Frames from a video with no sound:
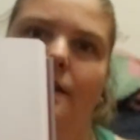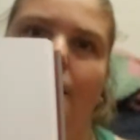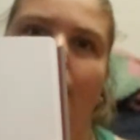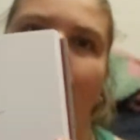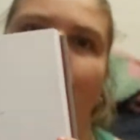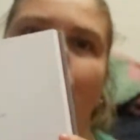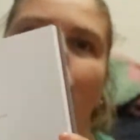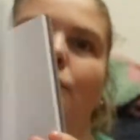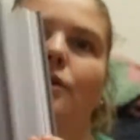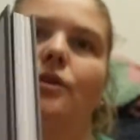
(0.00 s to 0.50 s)

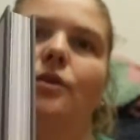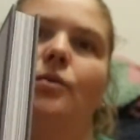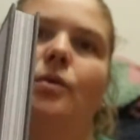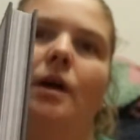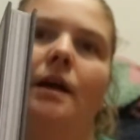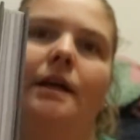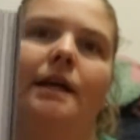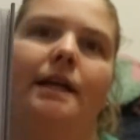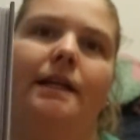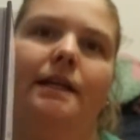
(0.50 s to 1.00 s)
and you, you
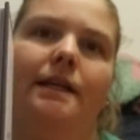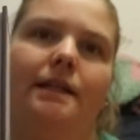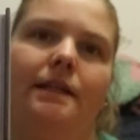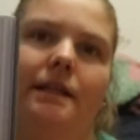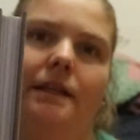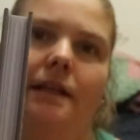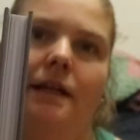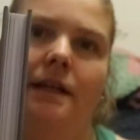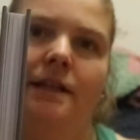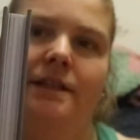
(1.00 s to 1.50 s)
are
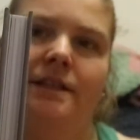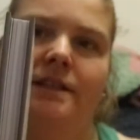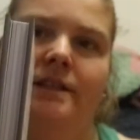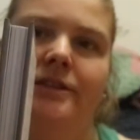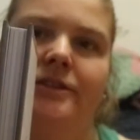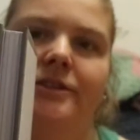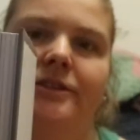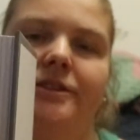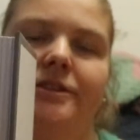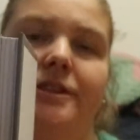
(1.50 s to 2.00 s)
getting a
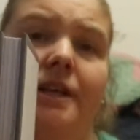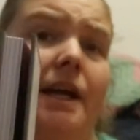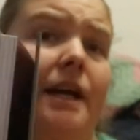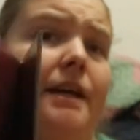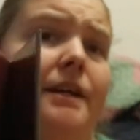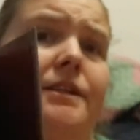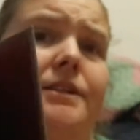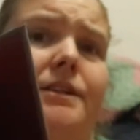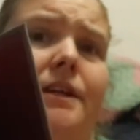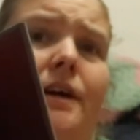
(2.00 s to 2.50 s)
decent
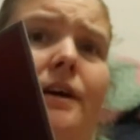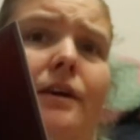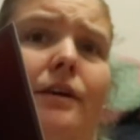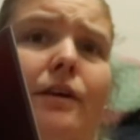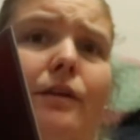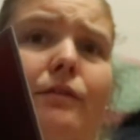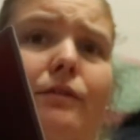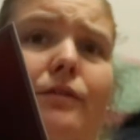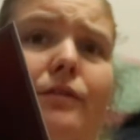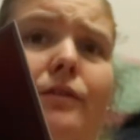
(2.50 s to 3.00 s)
size
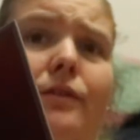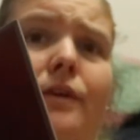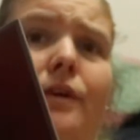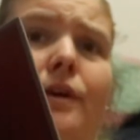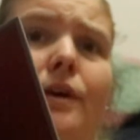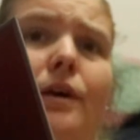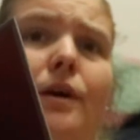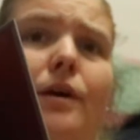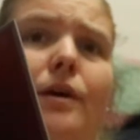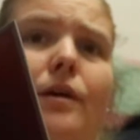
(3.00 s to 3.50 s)
of
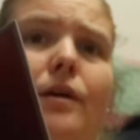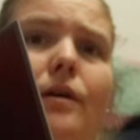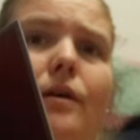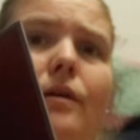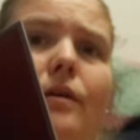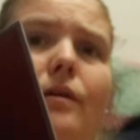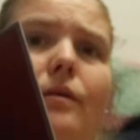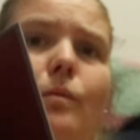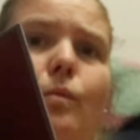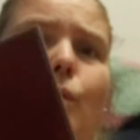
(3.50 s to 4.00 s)

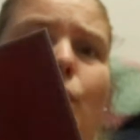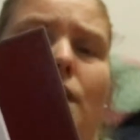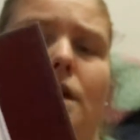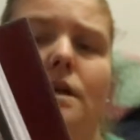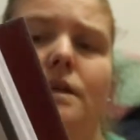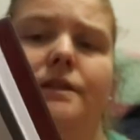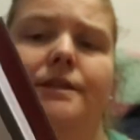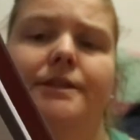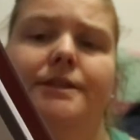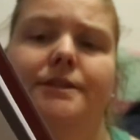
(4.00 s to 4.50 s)

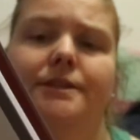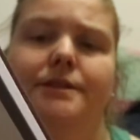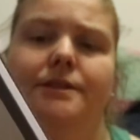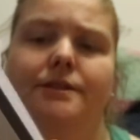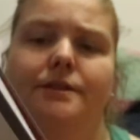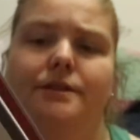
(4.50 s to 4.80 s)
works.